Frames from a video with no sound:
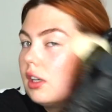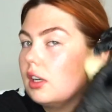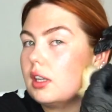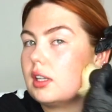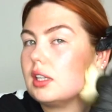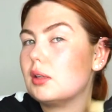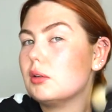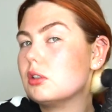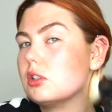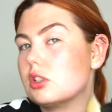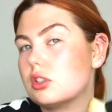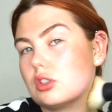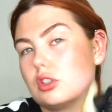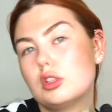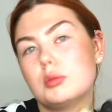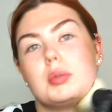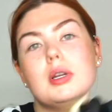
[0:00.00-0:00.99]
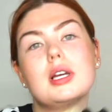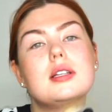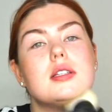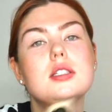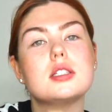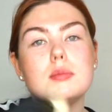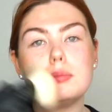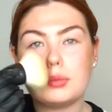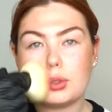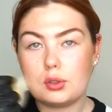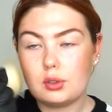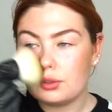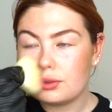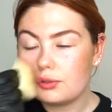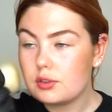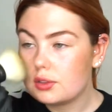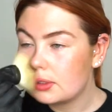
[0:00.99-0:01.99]
I think once it's all blended and
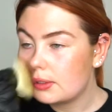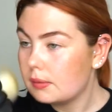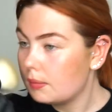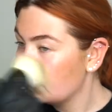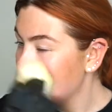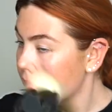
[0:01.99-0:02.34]
buffed,